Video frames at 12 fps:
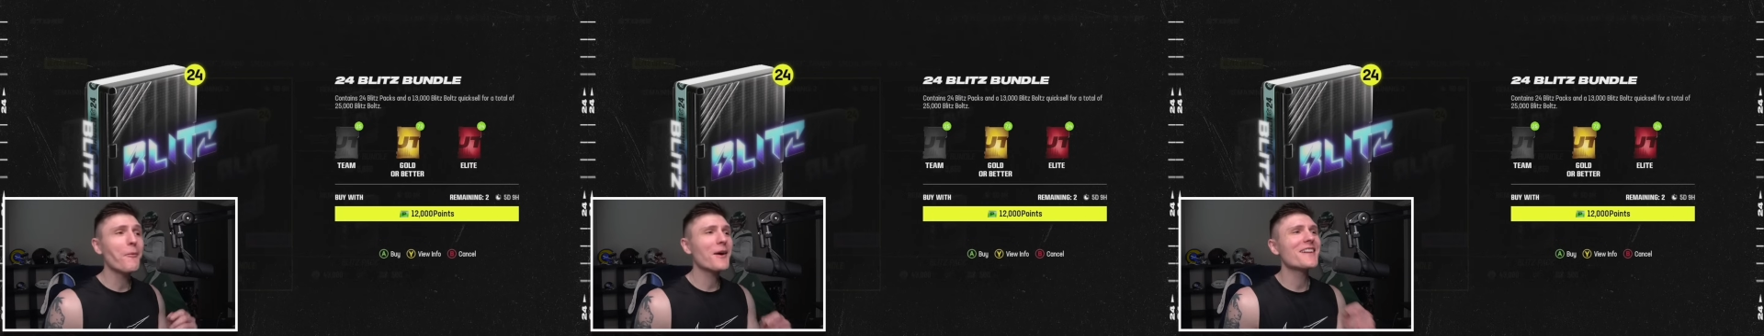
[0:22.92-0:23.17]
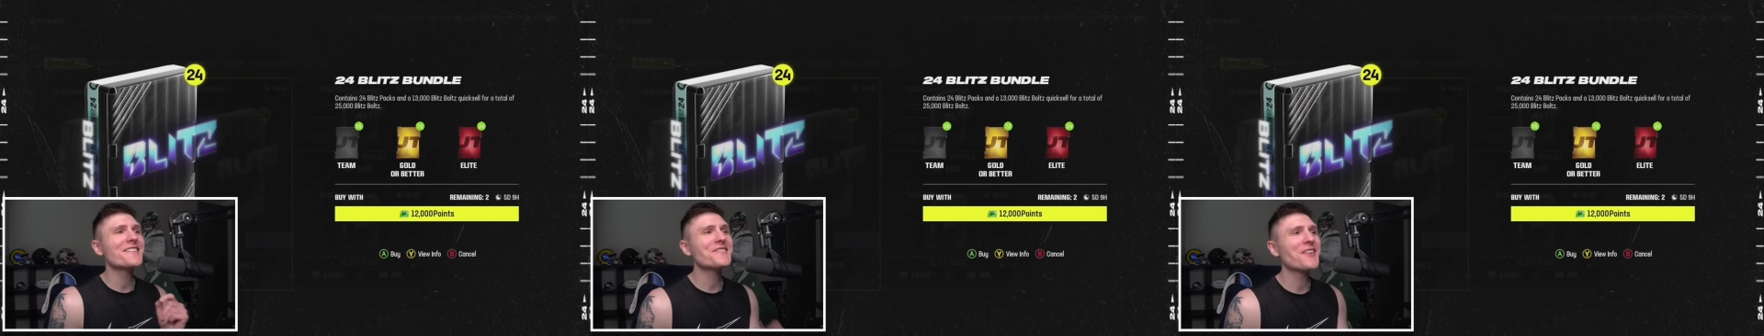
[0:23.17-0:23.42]
And we're
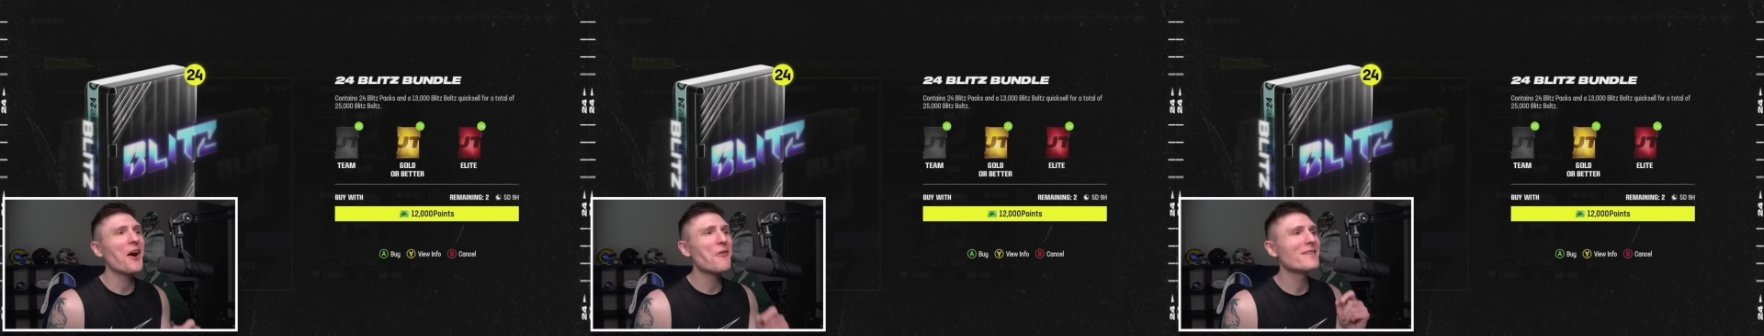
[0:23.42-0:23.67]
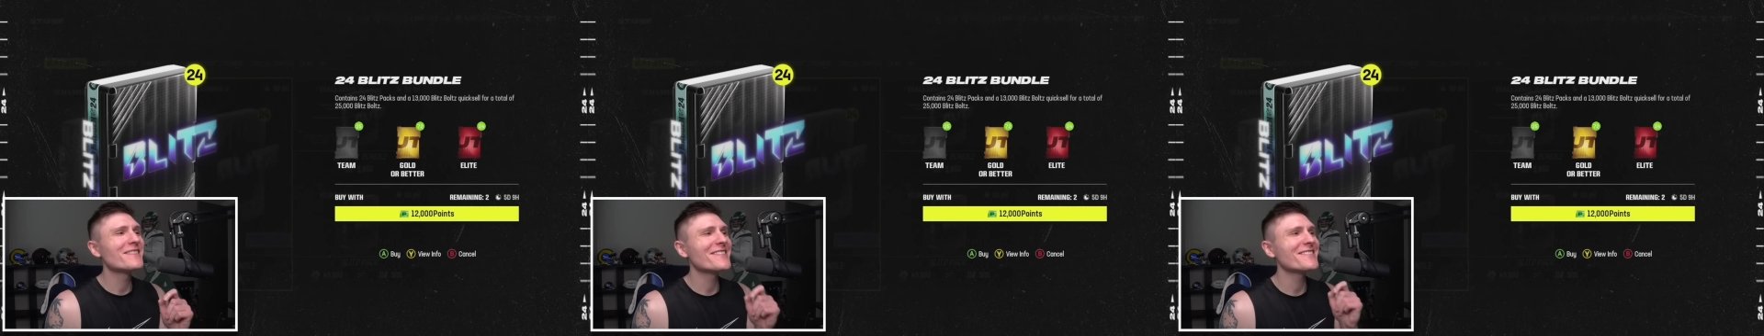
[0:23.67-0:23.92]
gonna
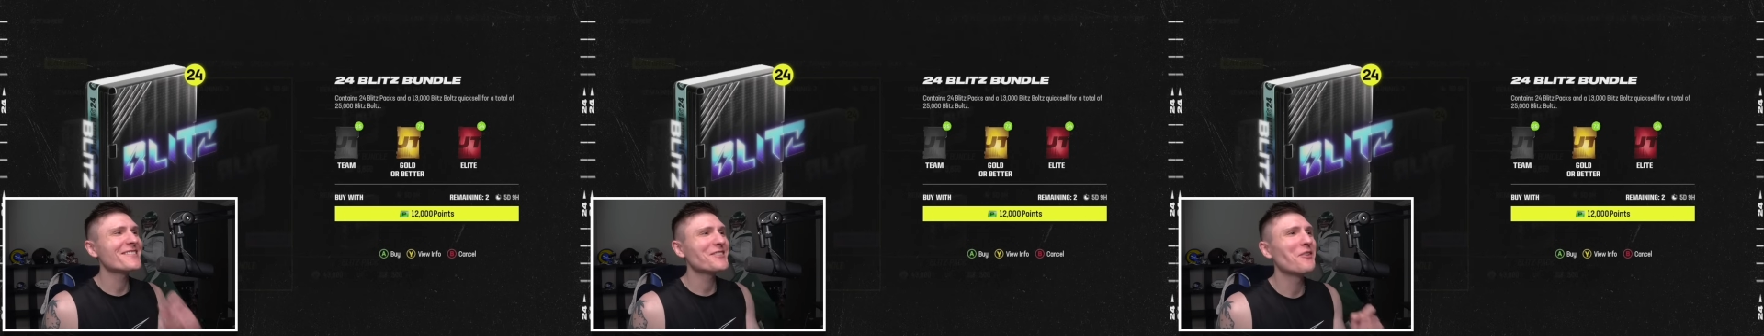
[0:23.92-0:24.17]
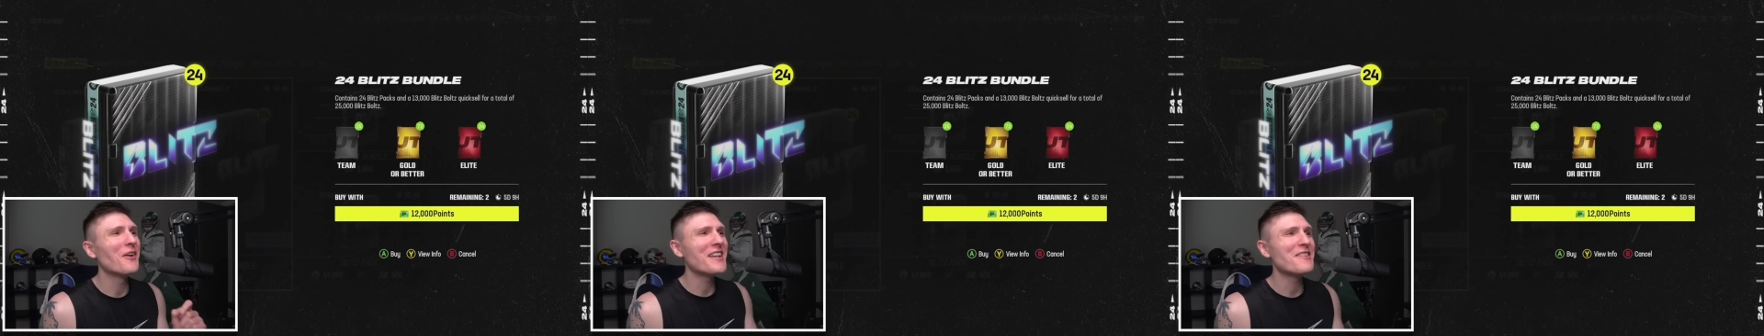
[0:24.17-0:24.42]
start with this
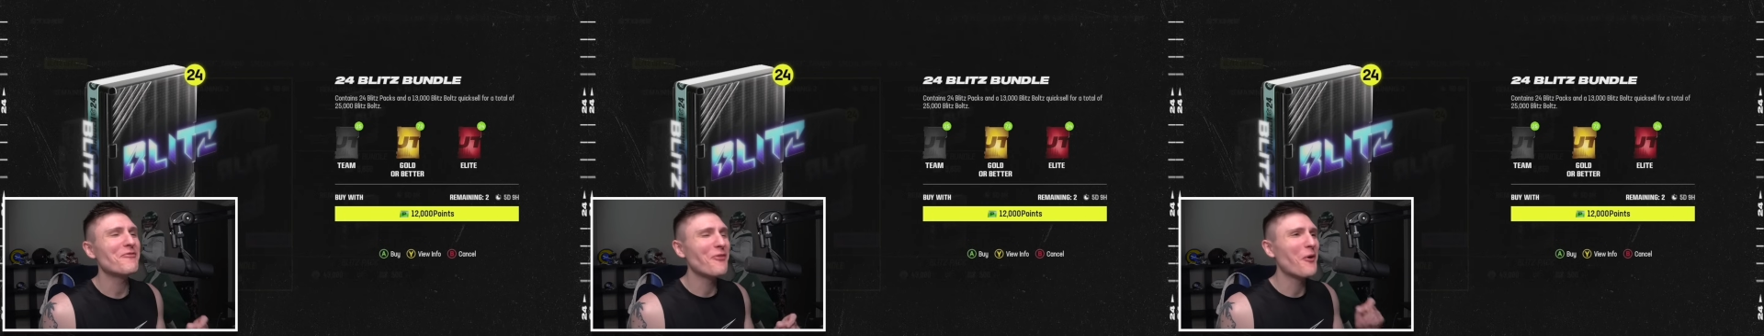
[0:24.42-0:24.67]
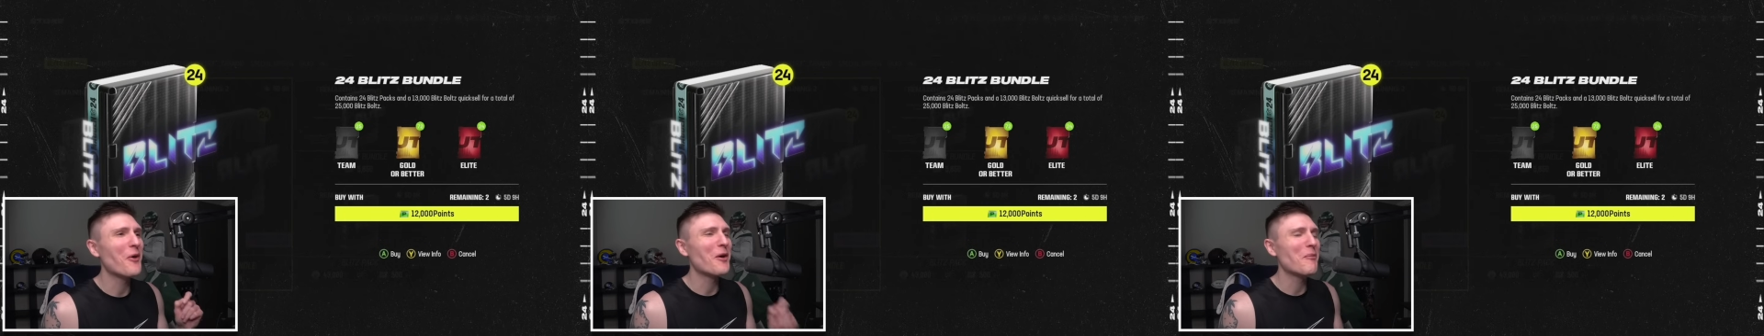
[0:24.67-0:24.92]

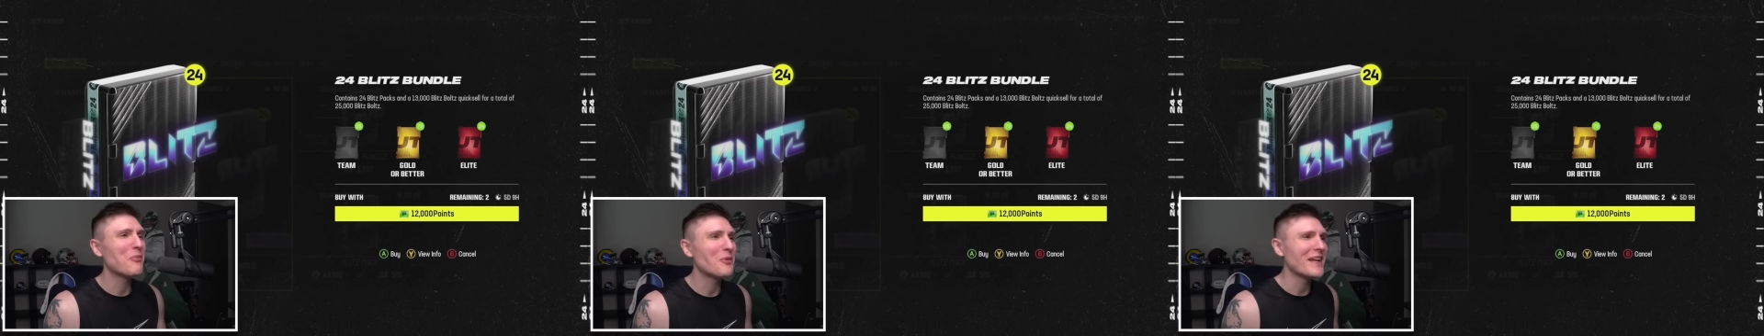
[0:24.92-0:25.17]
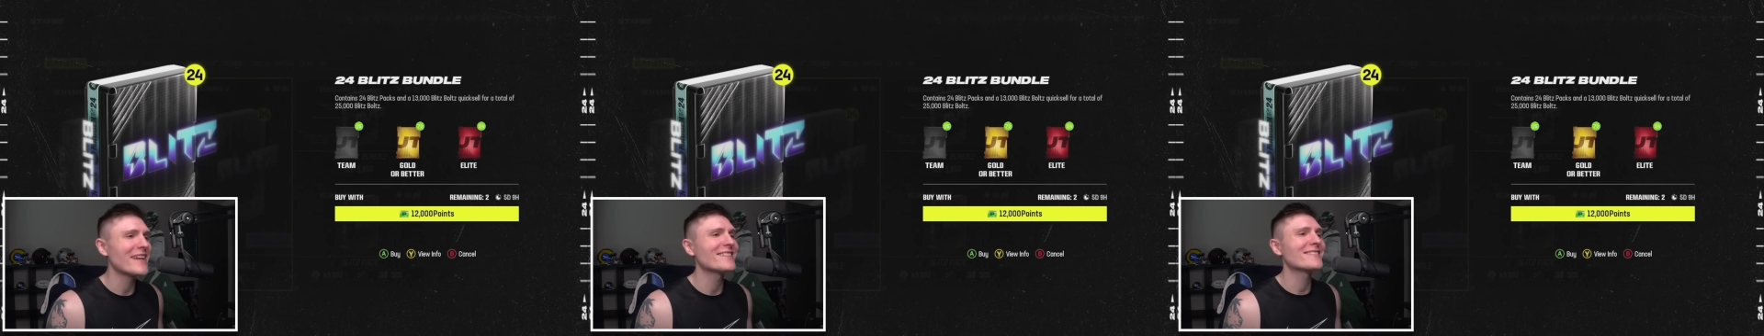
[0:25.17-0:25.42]
24
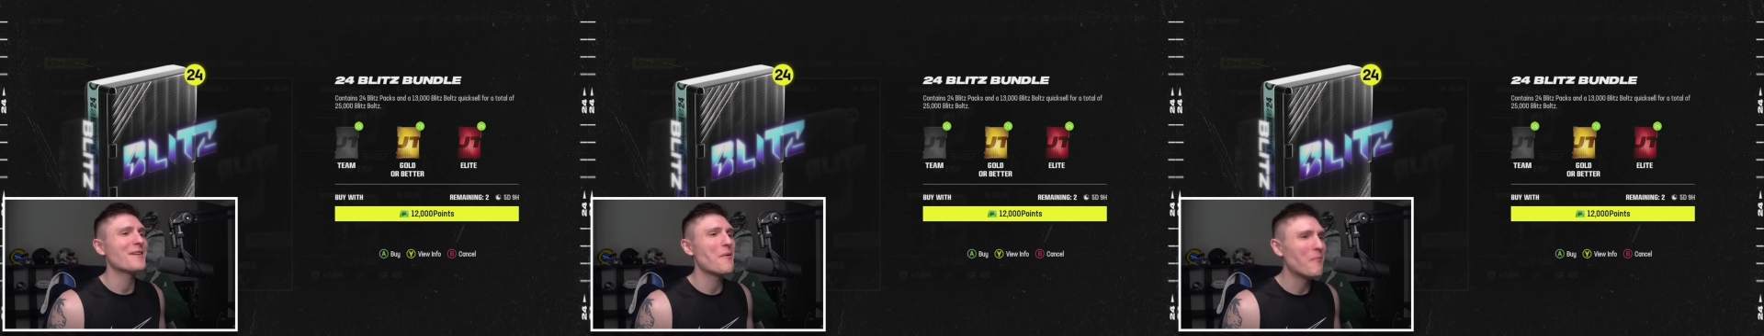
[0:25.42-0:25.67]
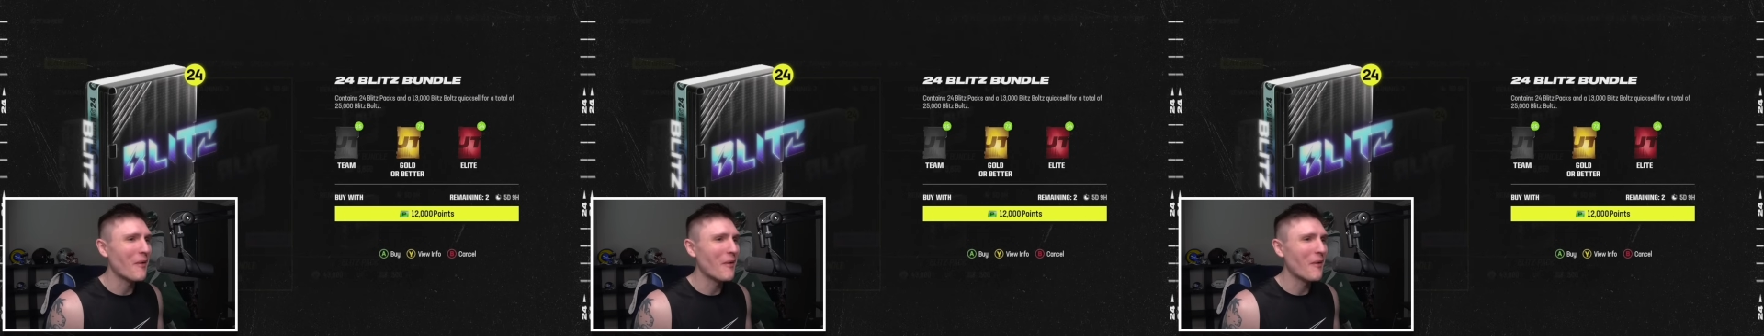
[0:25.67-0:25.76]
Blitz